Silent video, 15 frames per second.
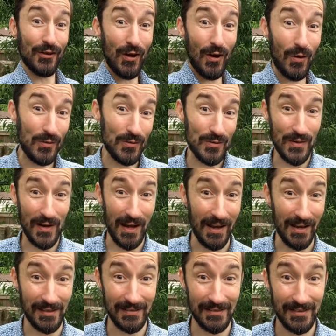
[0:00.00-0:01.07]

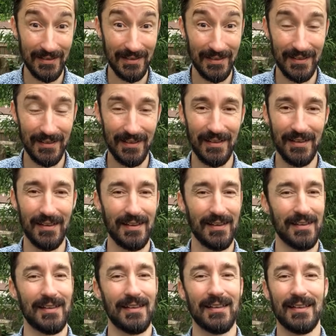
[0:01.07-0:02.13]
co-create.
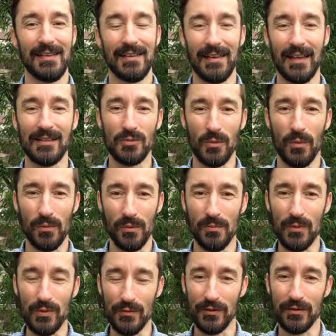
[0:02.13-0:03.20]
That's what we're
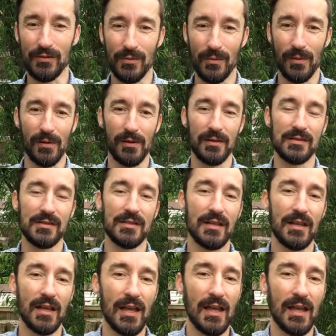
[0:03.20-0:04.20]
moving towards.